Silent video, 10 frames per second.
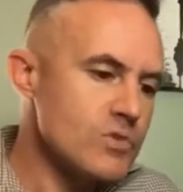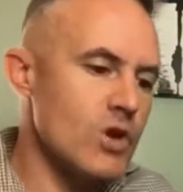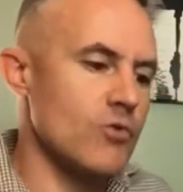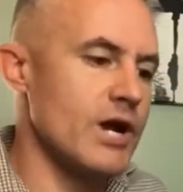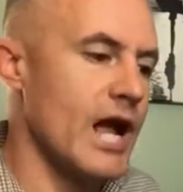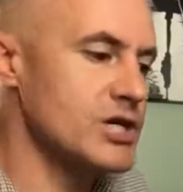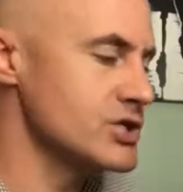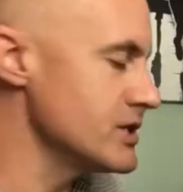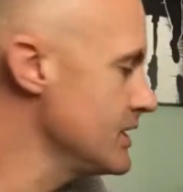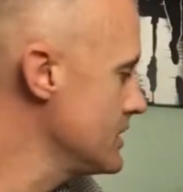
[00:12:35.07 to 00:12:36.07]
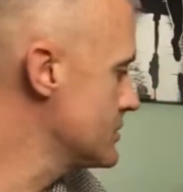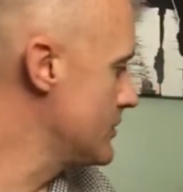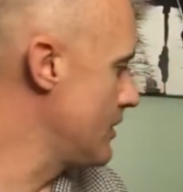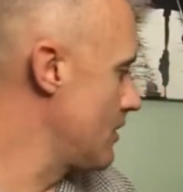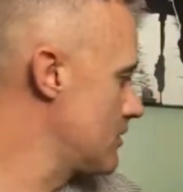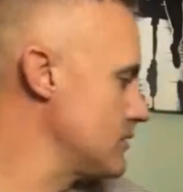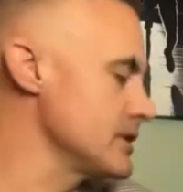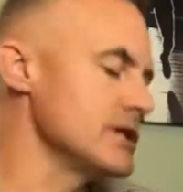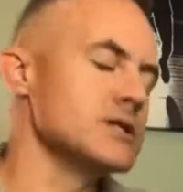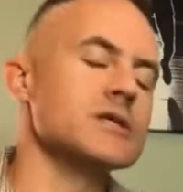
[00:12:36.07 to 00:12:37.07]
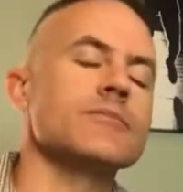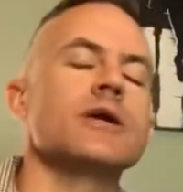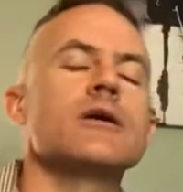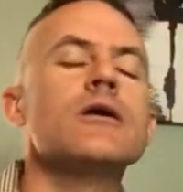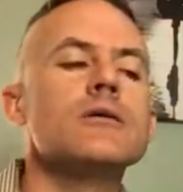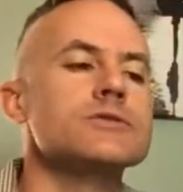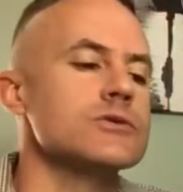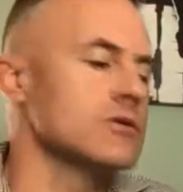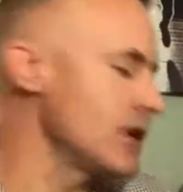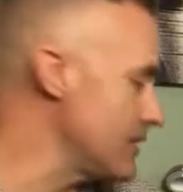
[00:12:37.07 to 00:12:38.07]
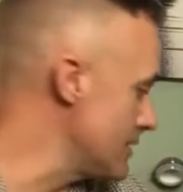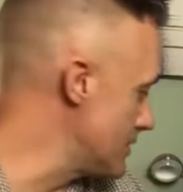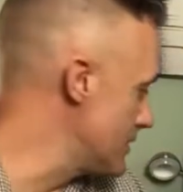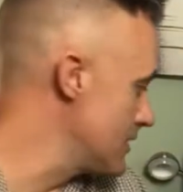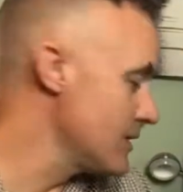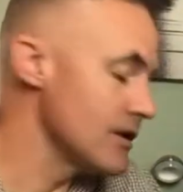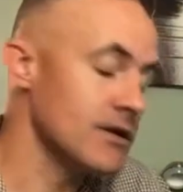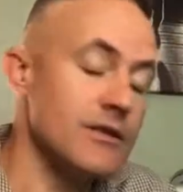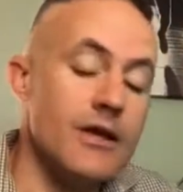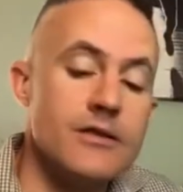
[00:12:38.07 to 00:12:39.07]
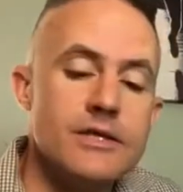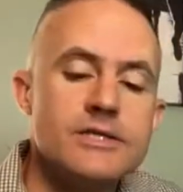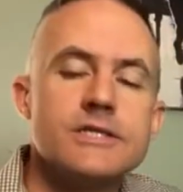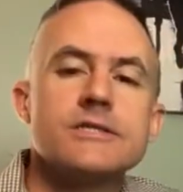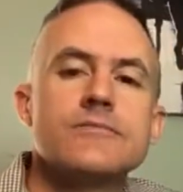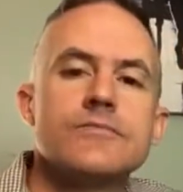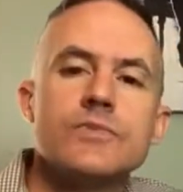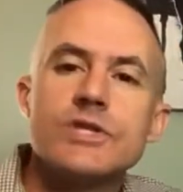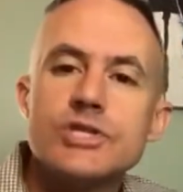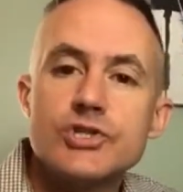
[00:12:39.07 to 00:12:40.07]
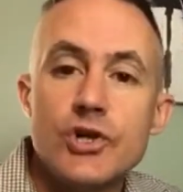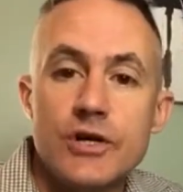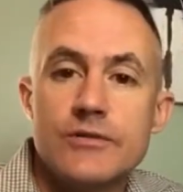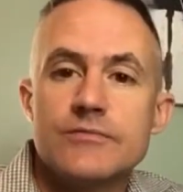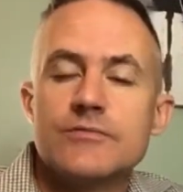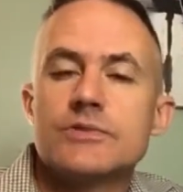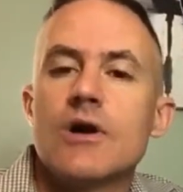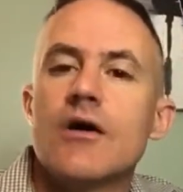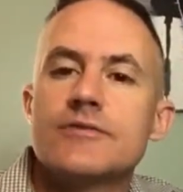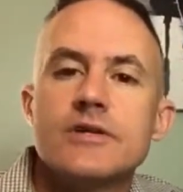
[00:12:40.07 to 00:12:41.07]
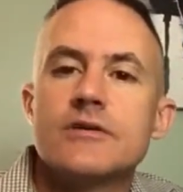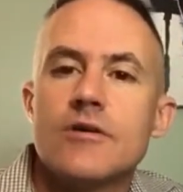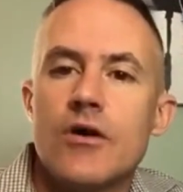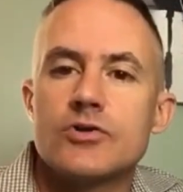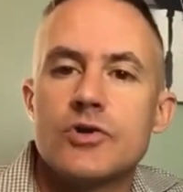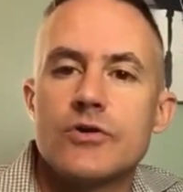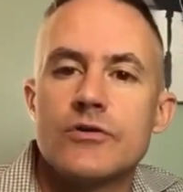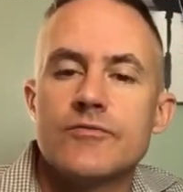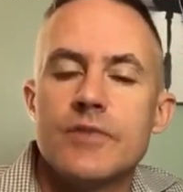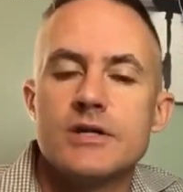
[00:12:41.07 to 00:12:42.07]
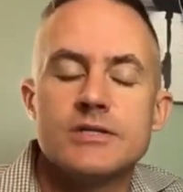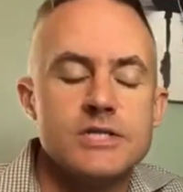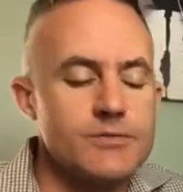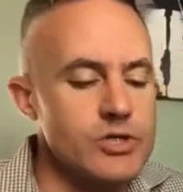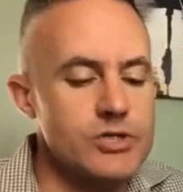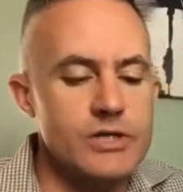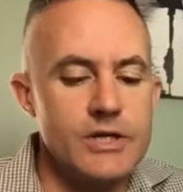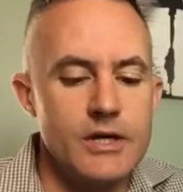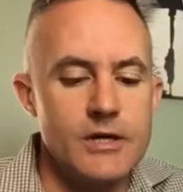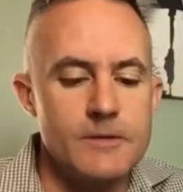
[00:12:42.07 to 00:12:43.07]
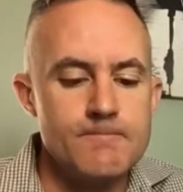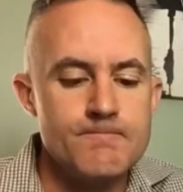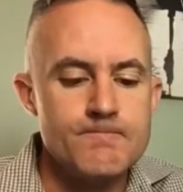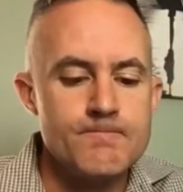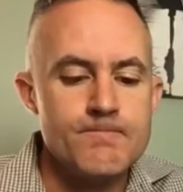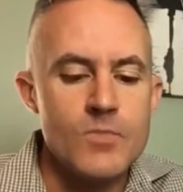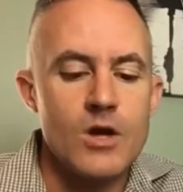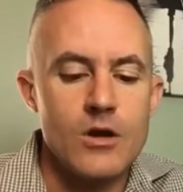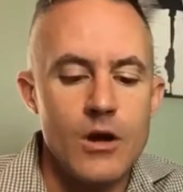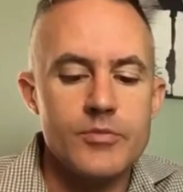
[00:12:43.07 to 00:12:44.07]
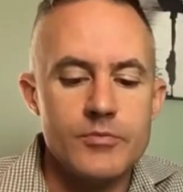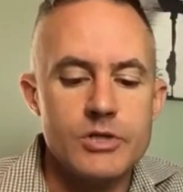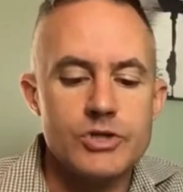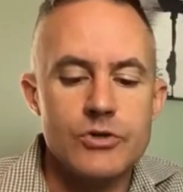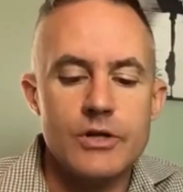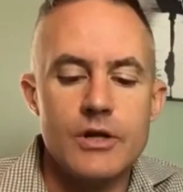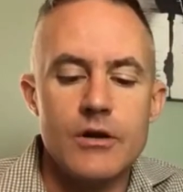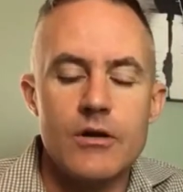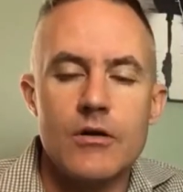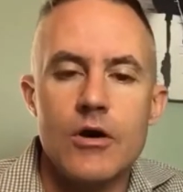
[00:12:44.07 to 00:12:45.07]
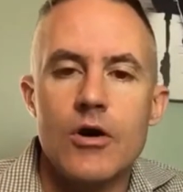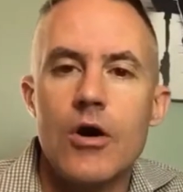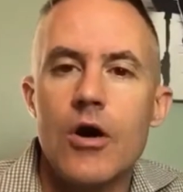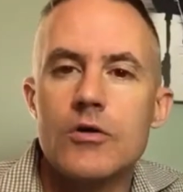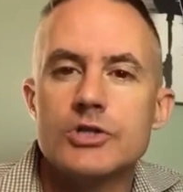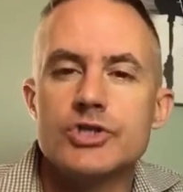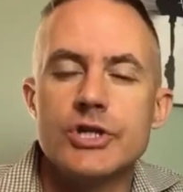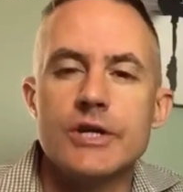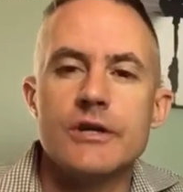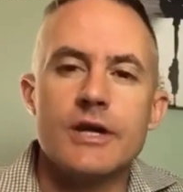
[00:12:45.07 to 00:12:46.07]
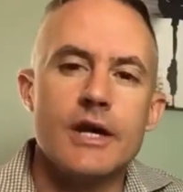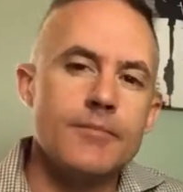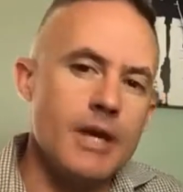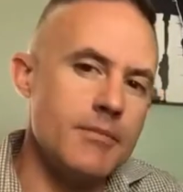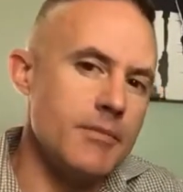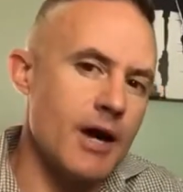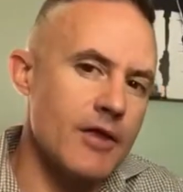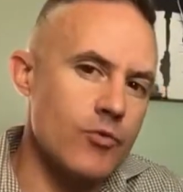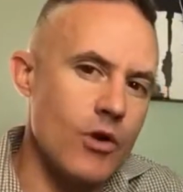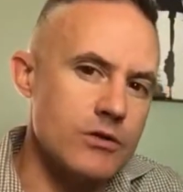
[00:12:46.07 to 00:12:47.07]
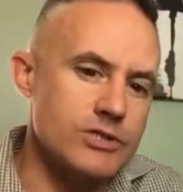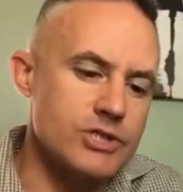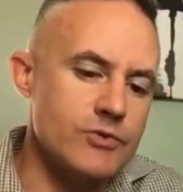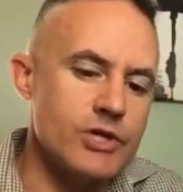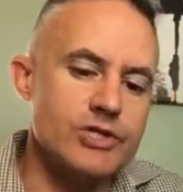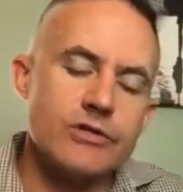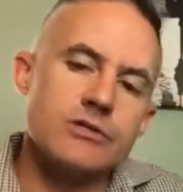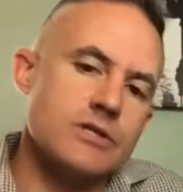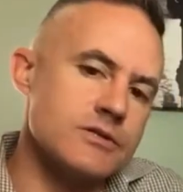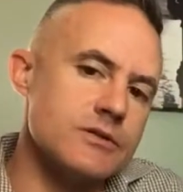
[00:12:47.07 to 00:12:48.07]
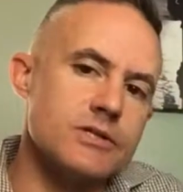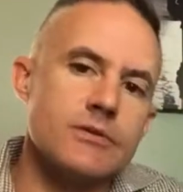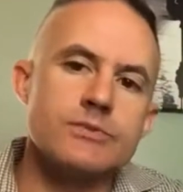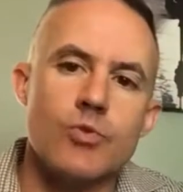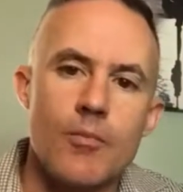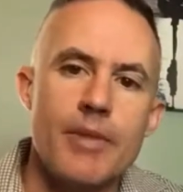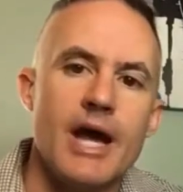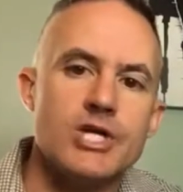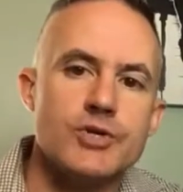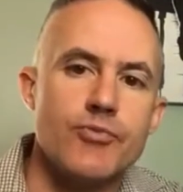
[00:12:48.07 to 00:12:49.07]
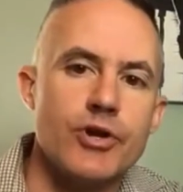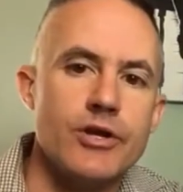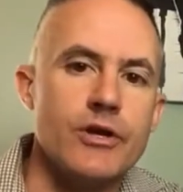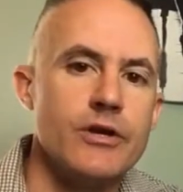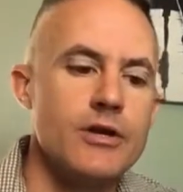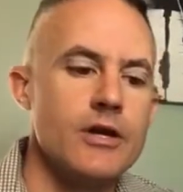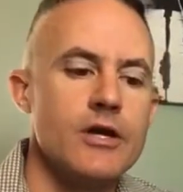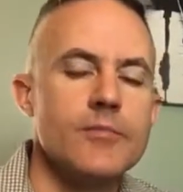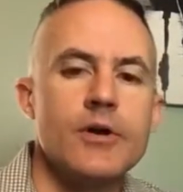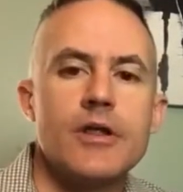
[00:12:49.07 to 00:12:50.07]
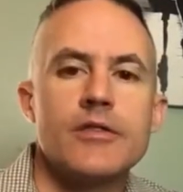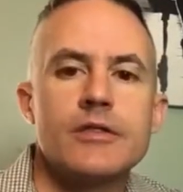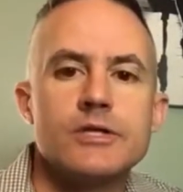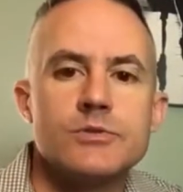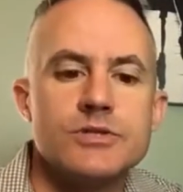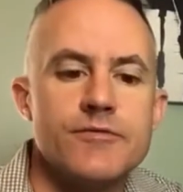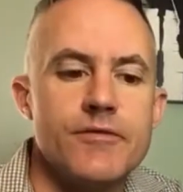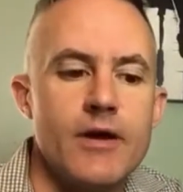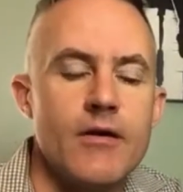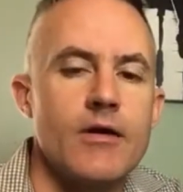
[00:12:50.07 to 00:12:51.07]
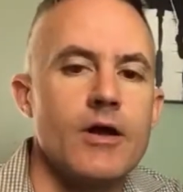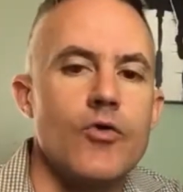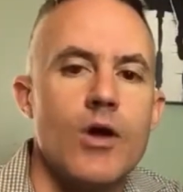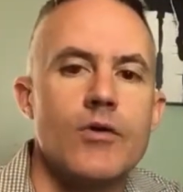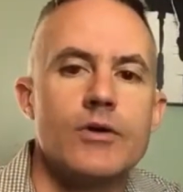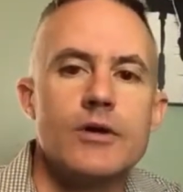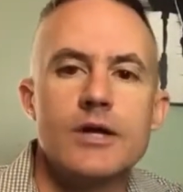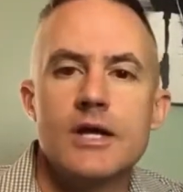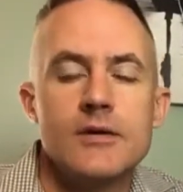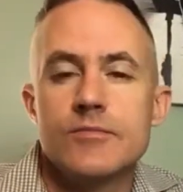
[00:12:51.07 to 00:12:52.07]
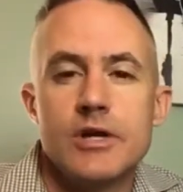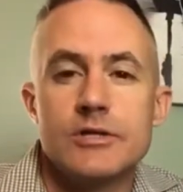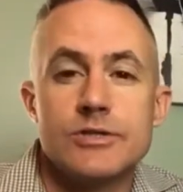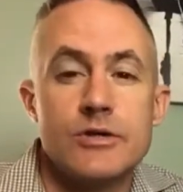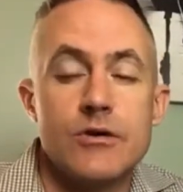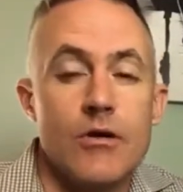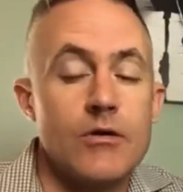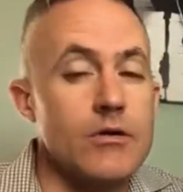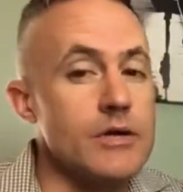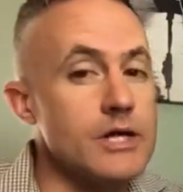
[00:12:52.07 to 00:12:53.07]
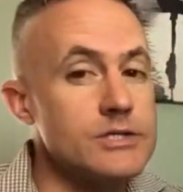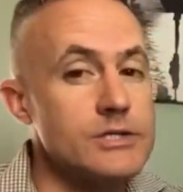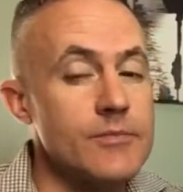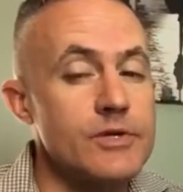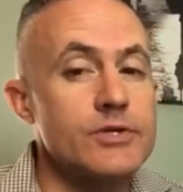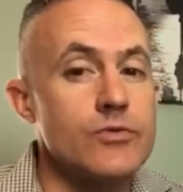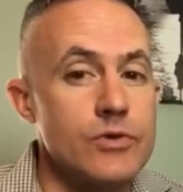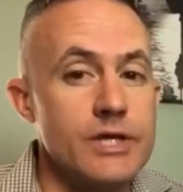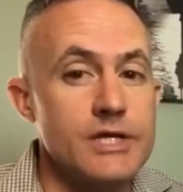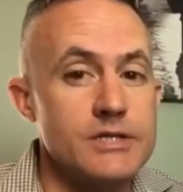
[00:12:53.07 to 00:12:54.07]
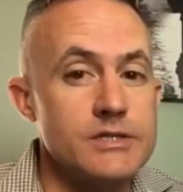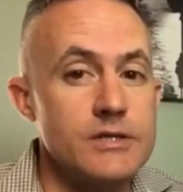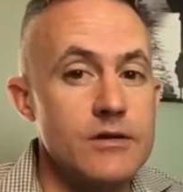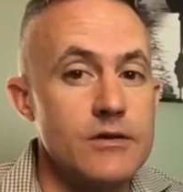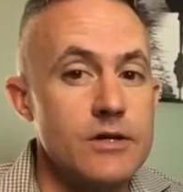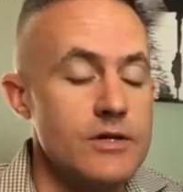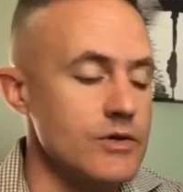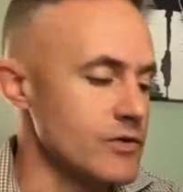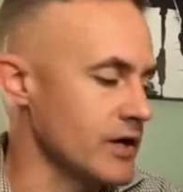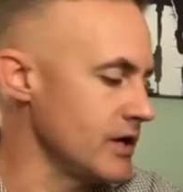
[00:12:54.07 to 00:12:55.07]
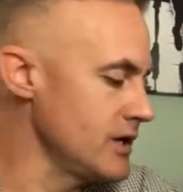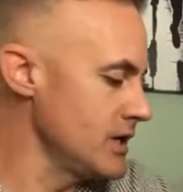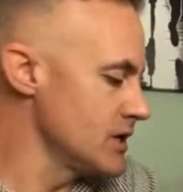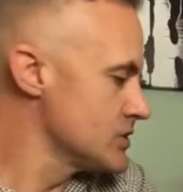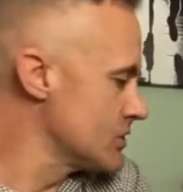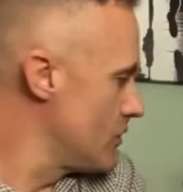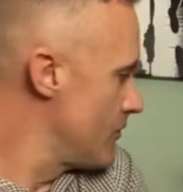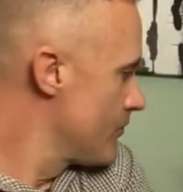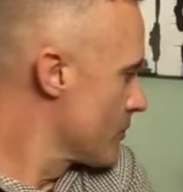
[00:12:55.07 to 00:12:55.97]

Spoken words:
reaction to the article is, I'm like, oh, I'm so glad that this is good. So often alternative medicine, especially complementary oncology, again, baby bathwater situation, sometimes we're bashed pretty good, but I think this was fair and grounded, and it's a good article, and it's something to really consider. Okay, so